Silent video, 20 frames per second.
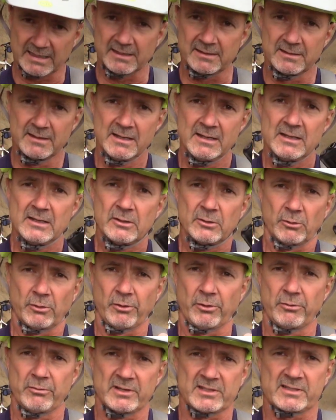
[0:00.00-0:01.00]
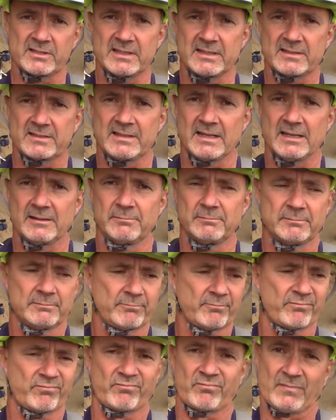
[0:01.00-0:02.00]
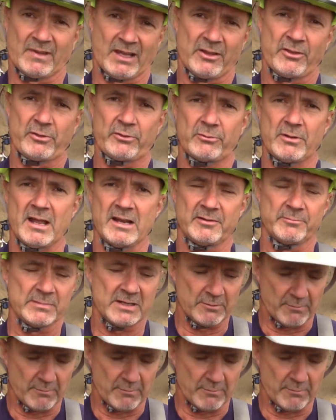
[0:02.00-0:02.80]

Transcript: that, or grizzlies that, threaten